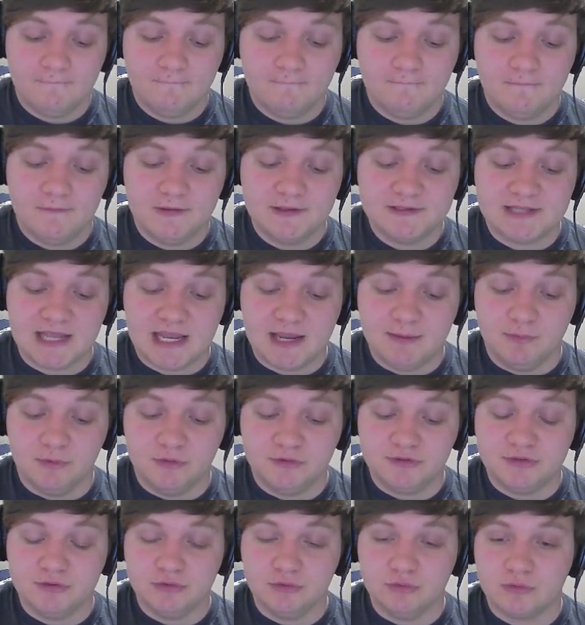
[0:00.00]
is able
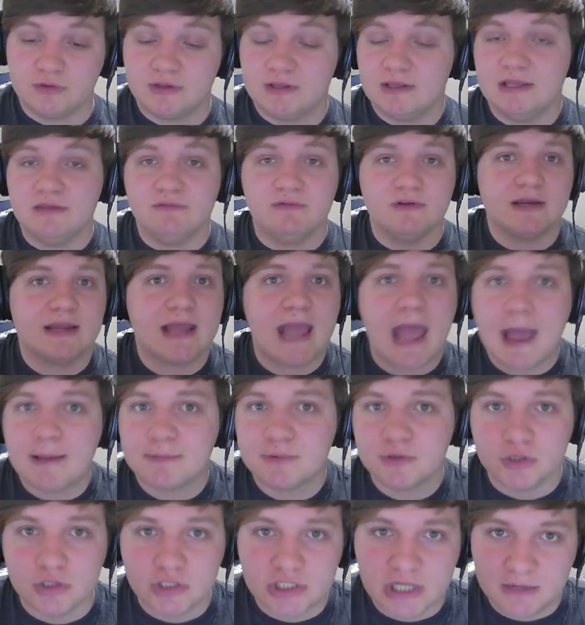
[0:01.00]
to even
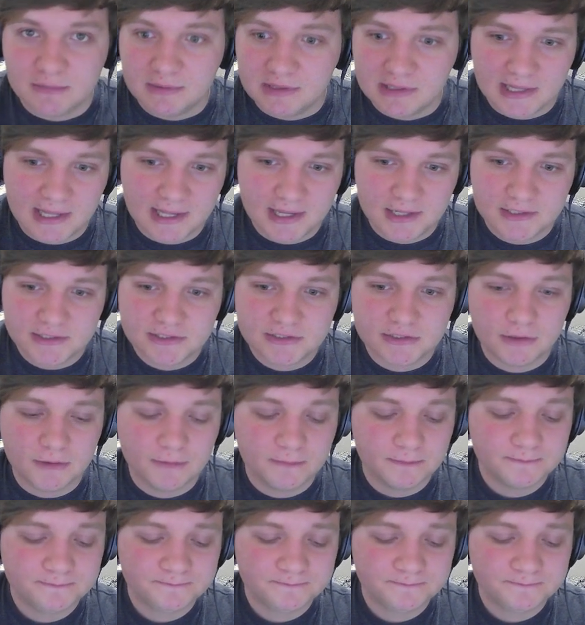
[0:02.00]
capture Jaime Lannister,